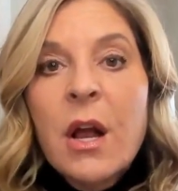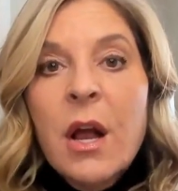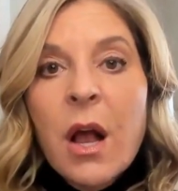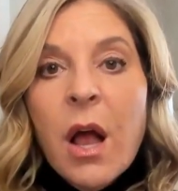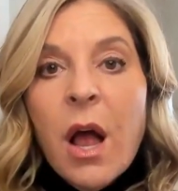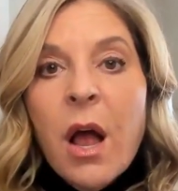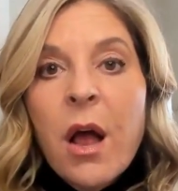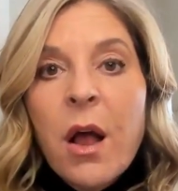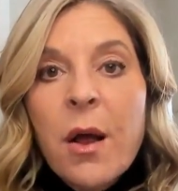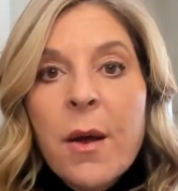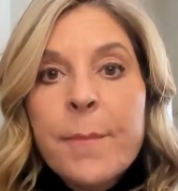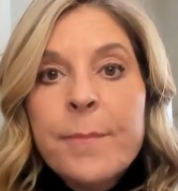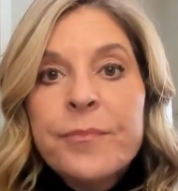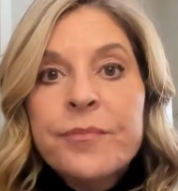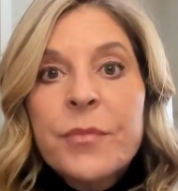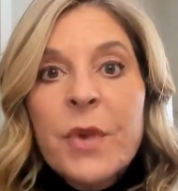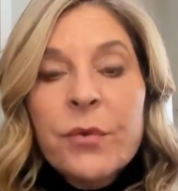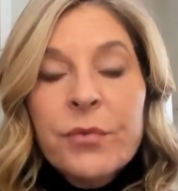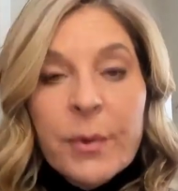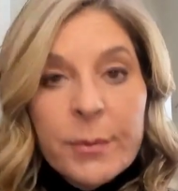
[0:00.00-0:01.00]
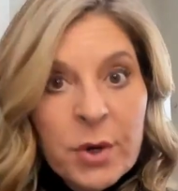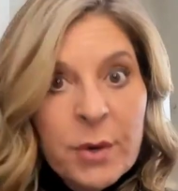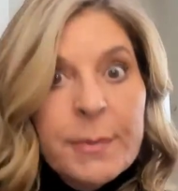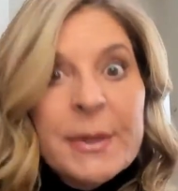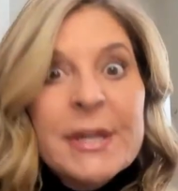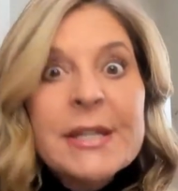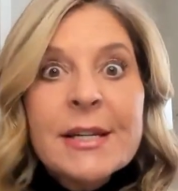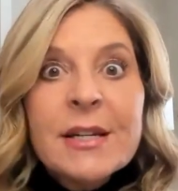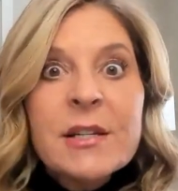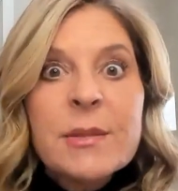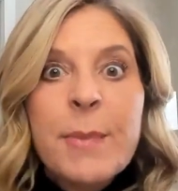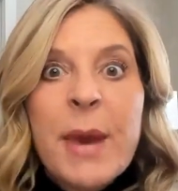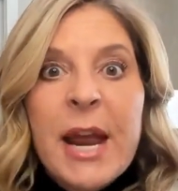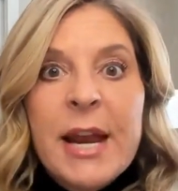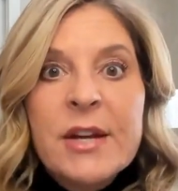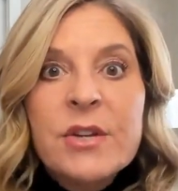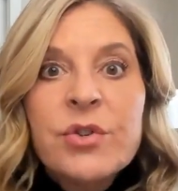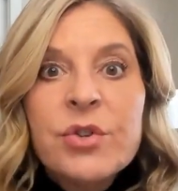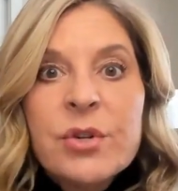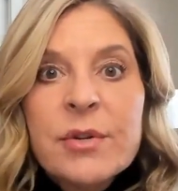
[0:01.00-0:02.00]
from your business
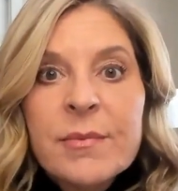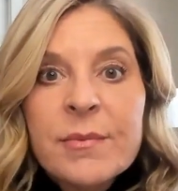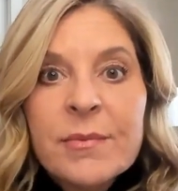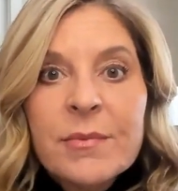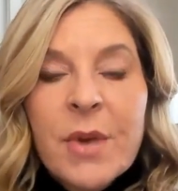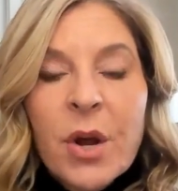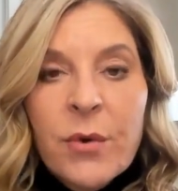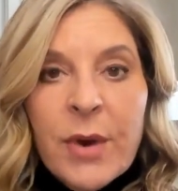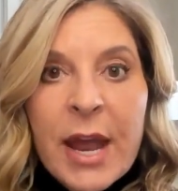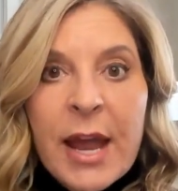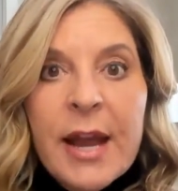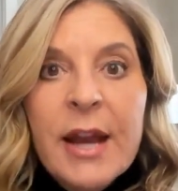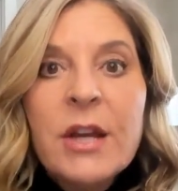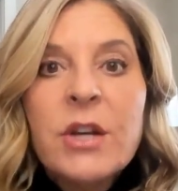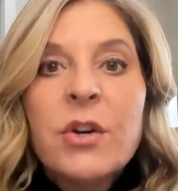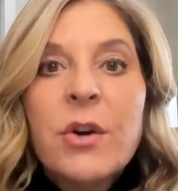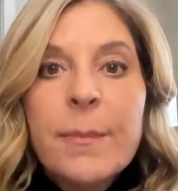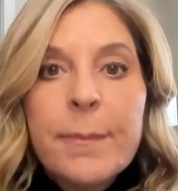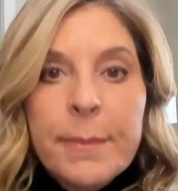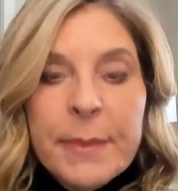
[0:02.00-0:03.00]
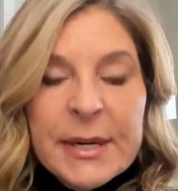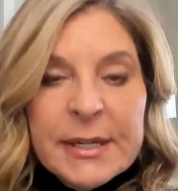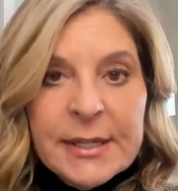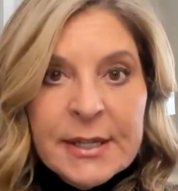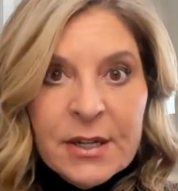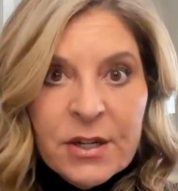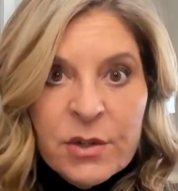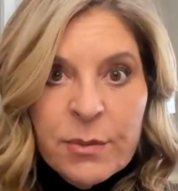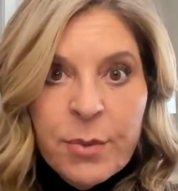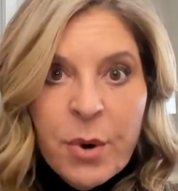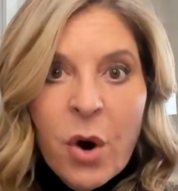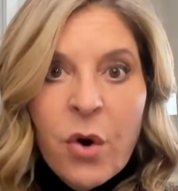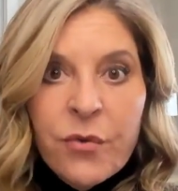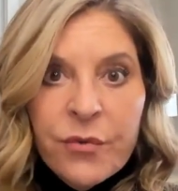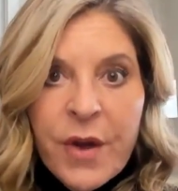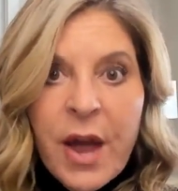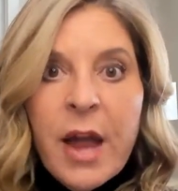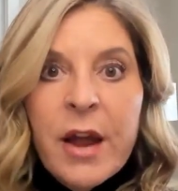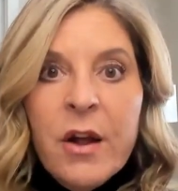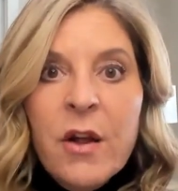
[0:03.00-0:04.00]
page, okay? Your business
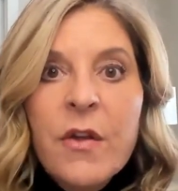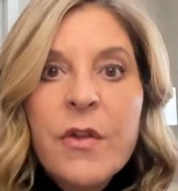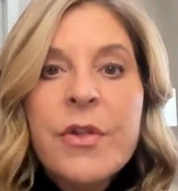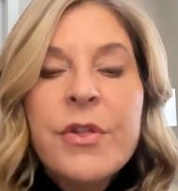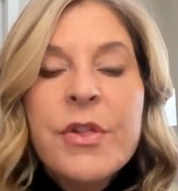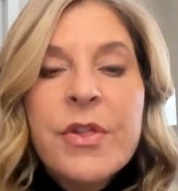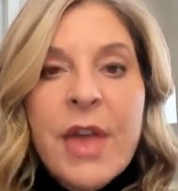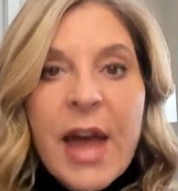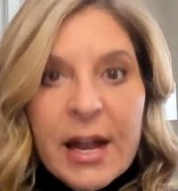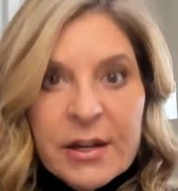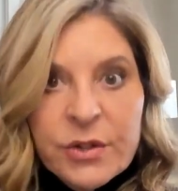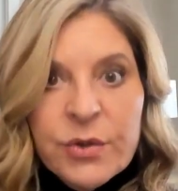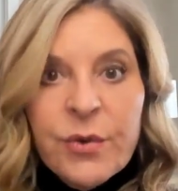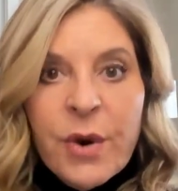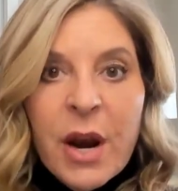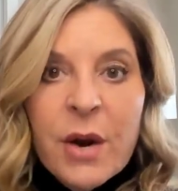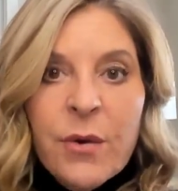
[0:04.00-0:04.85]
profile. That's where I